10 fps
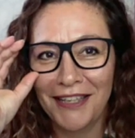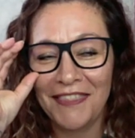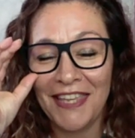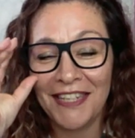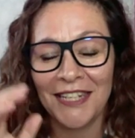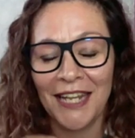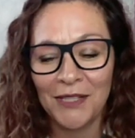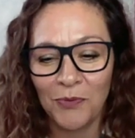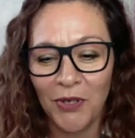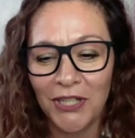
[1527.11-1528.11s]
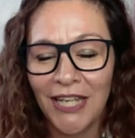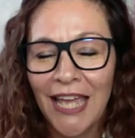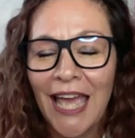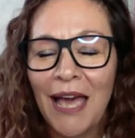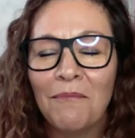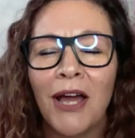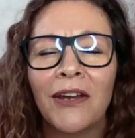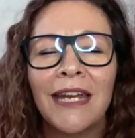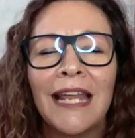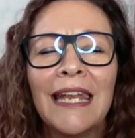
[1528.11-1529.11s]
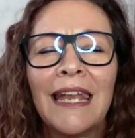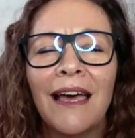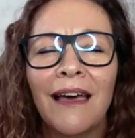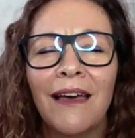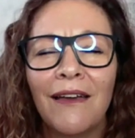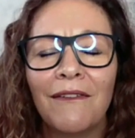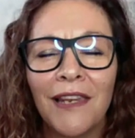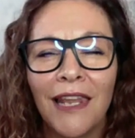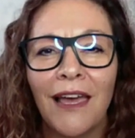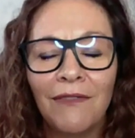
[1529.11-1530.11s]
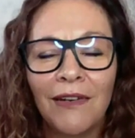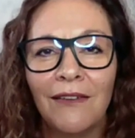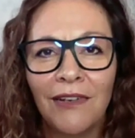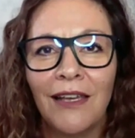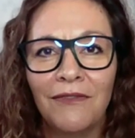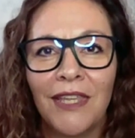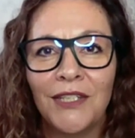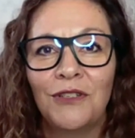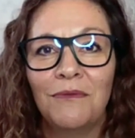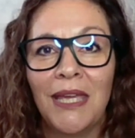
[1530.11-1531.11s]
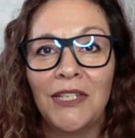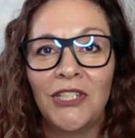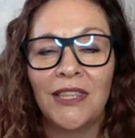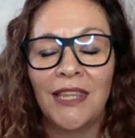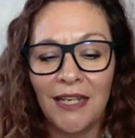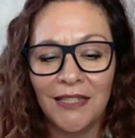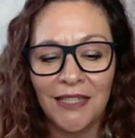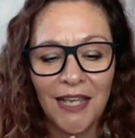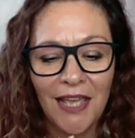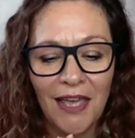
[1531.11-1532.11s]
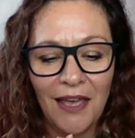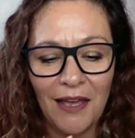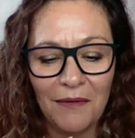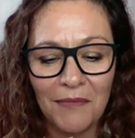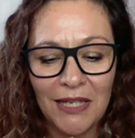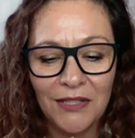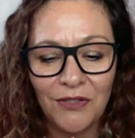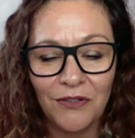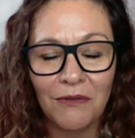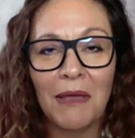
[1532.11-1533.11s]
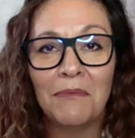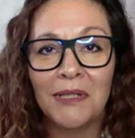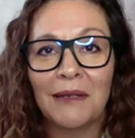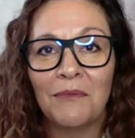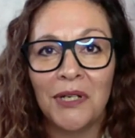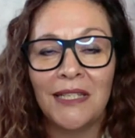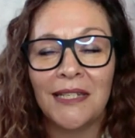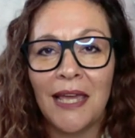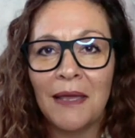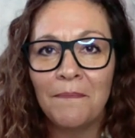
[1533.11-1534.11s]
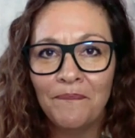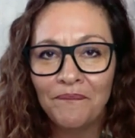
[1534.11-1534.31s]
That's a nice word. Margaret, I love that you mentioned that, is to remember somebody's name.